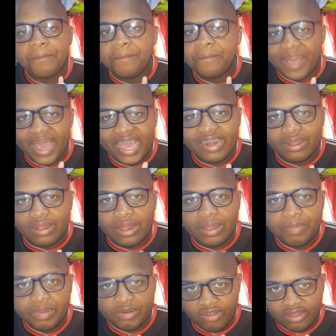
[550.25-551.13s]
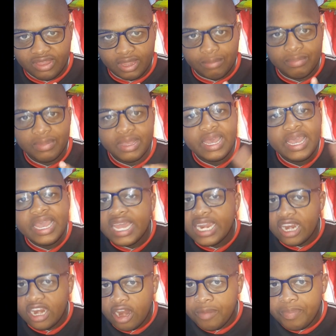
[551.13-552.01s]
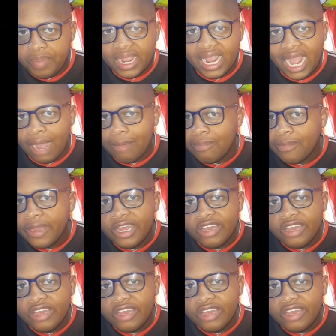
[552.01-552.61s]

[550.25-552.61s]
battle between them in the Nedbank Cup.